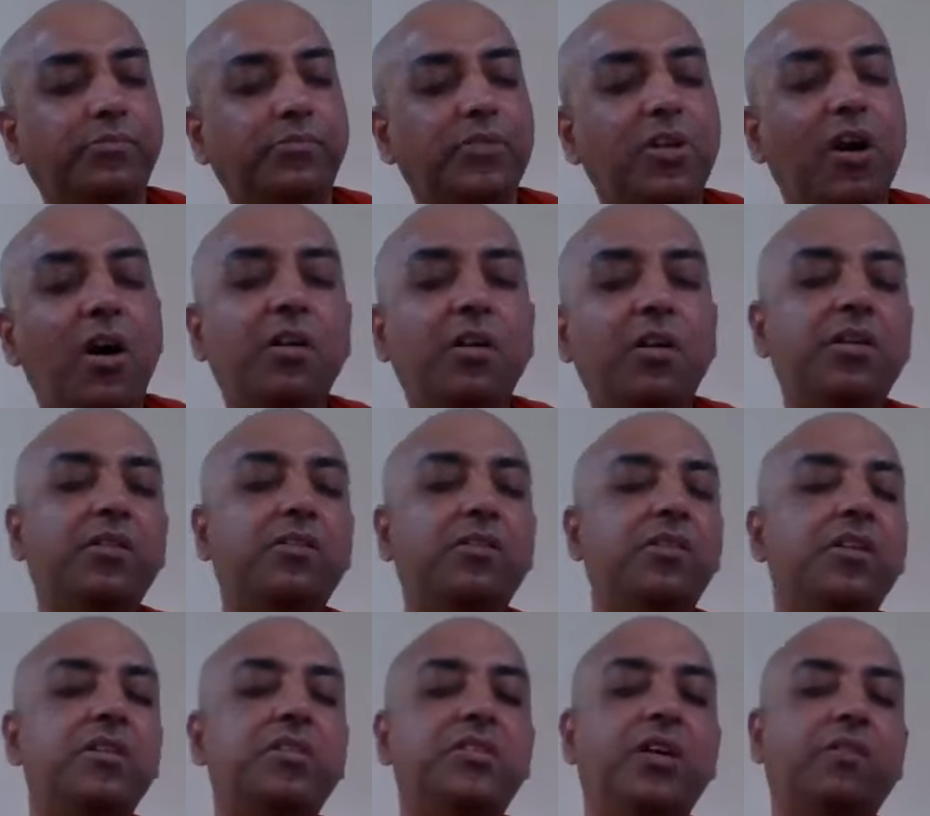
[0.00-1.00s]
All other
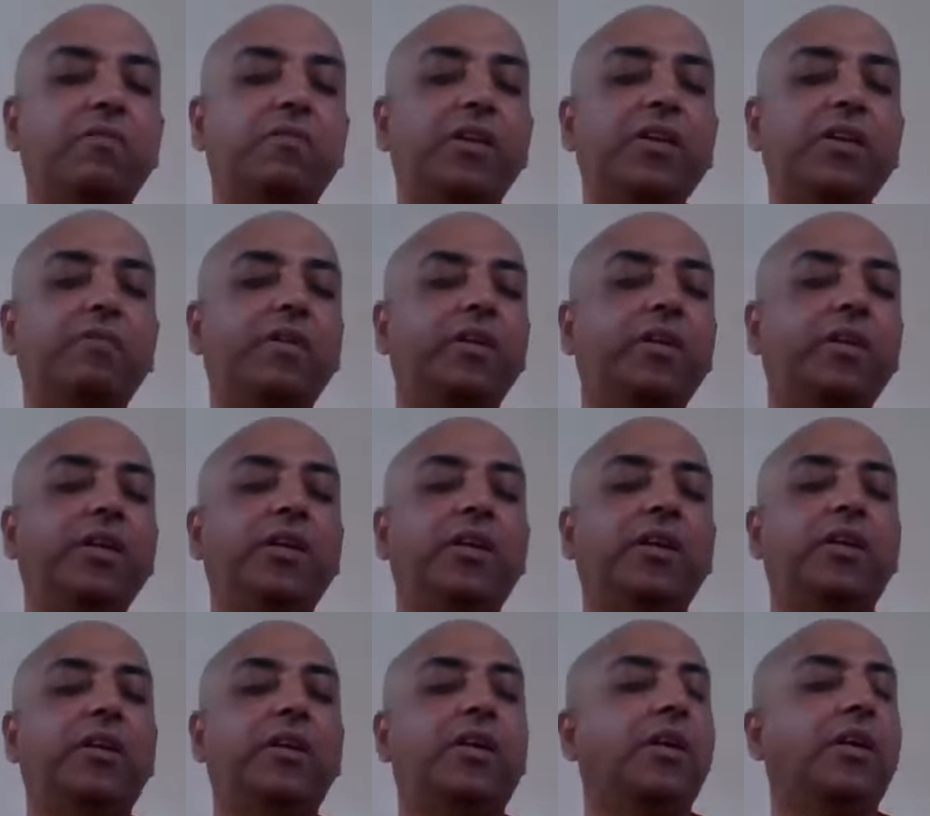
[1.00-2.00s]
things are very, very
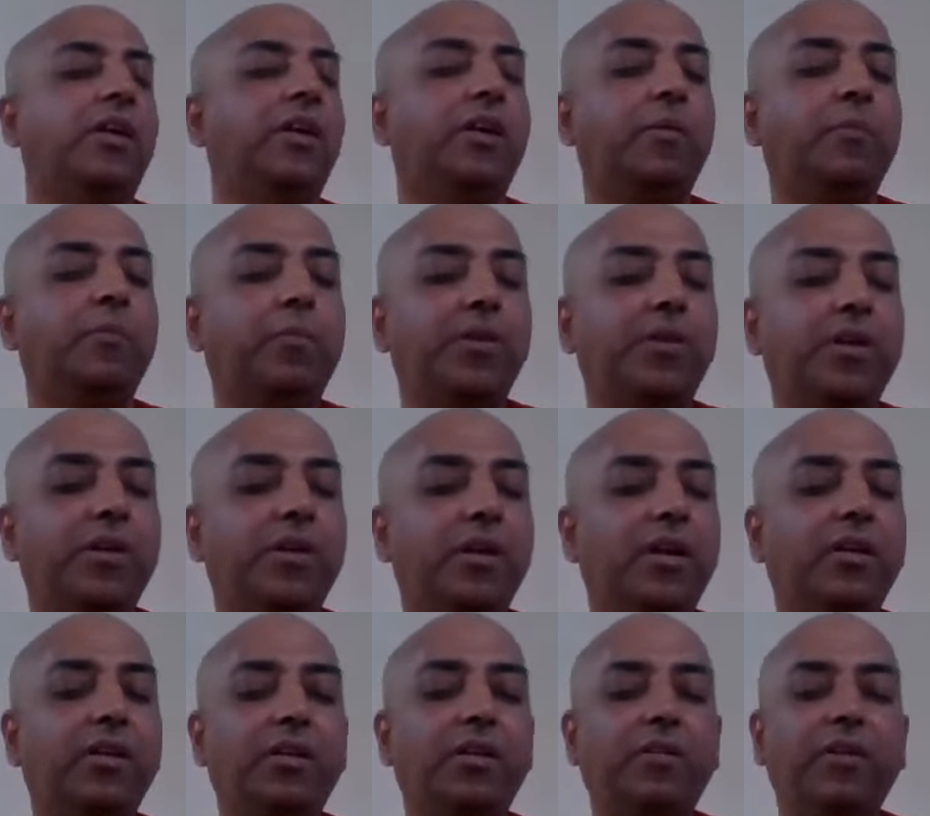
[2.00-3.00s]
temporary,
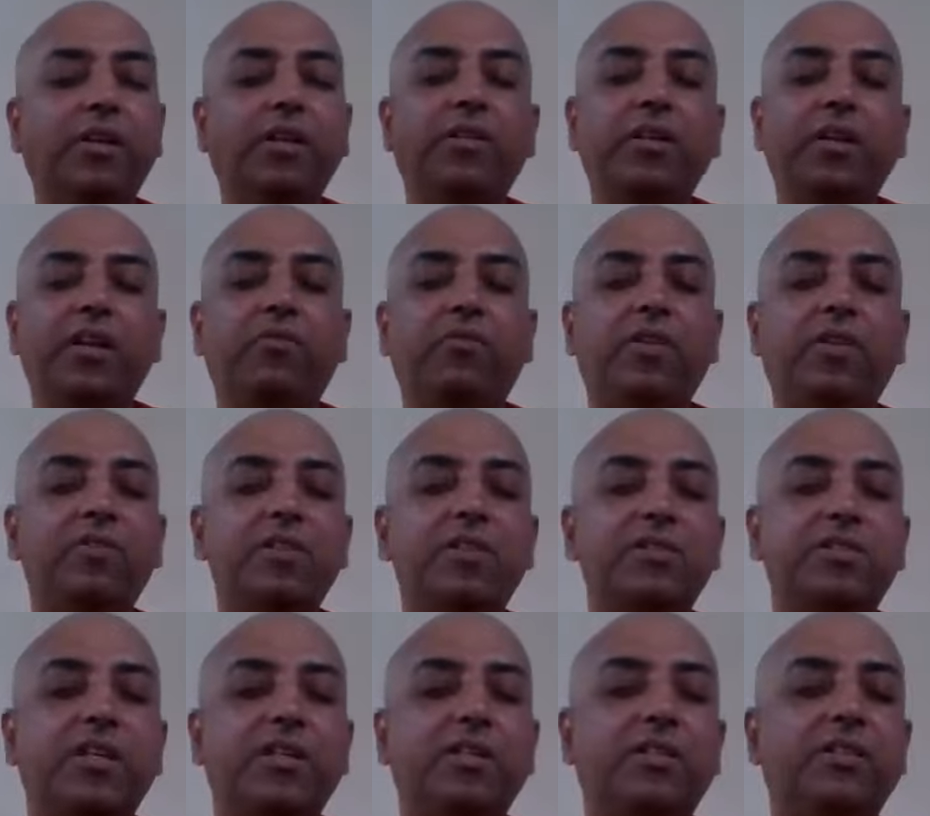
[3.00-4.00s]
are very, very
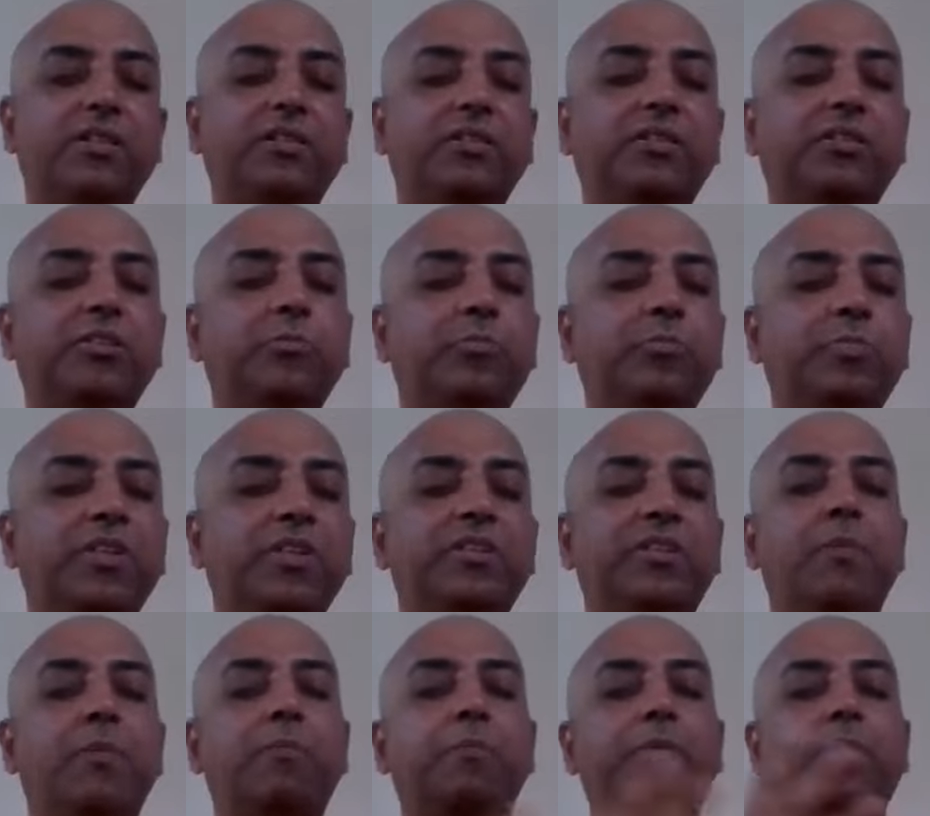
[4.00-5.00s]
effervescent. Simply
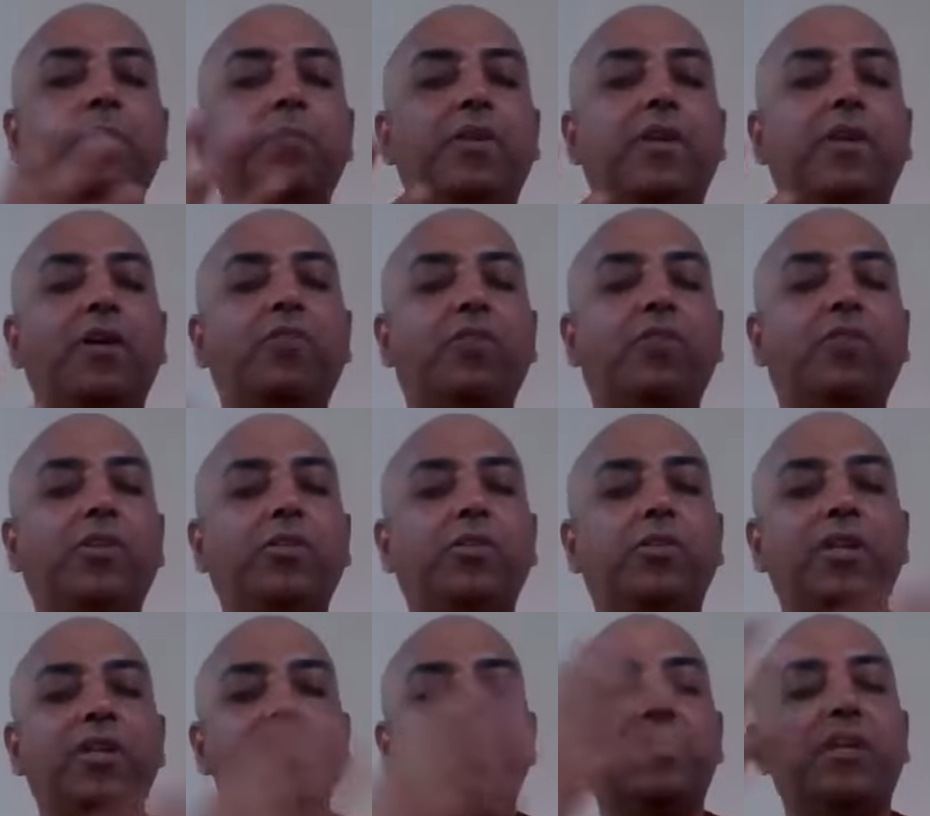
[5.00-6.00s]
some people, out of
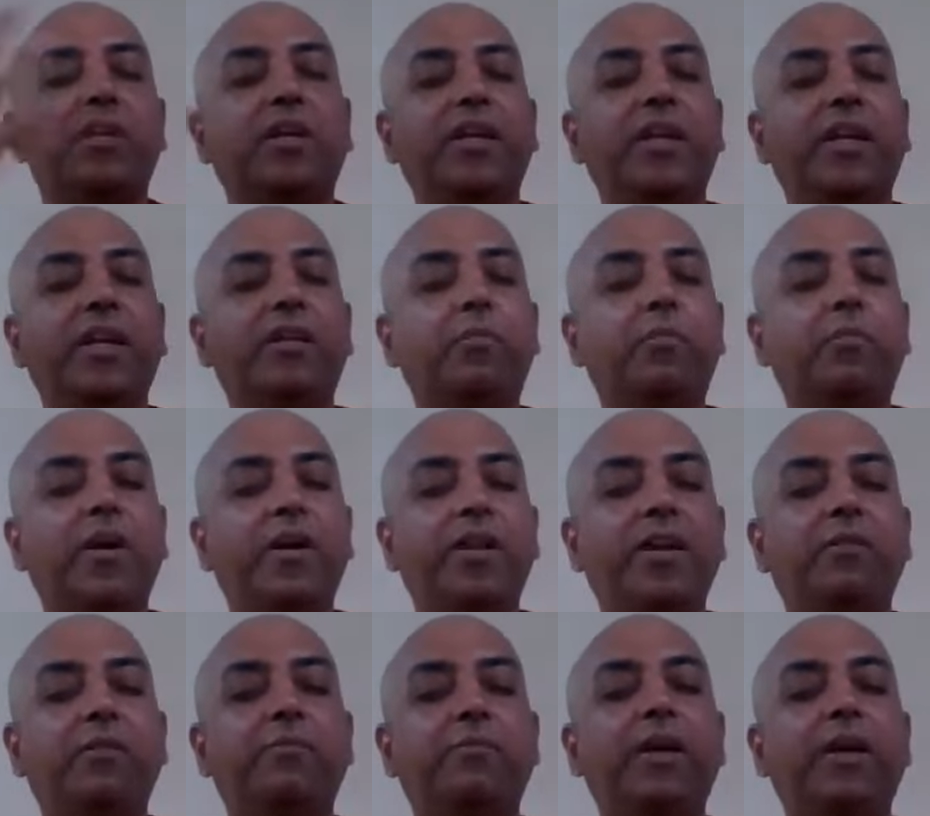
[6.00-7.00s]
ignorance, they create body
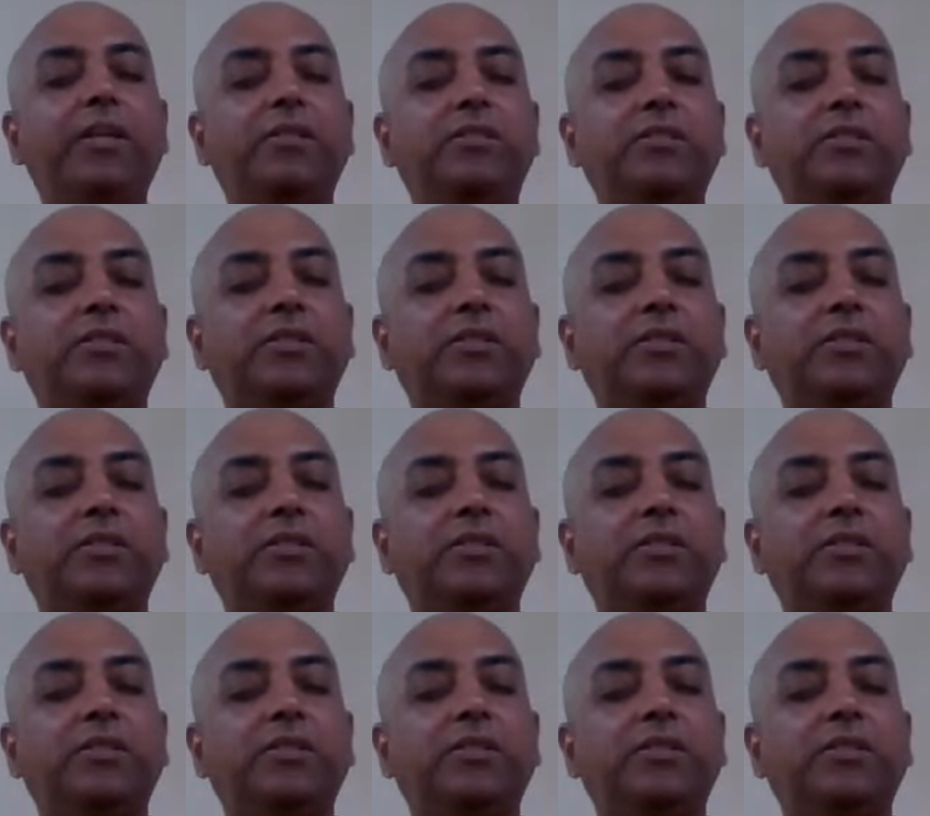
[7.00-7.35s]
and mind.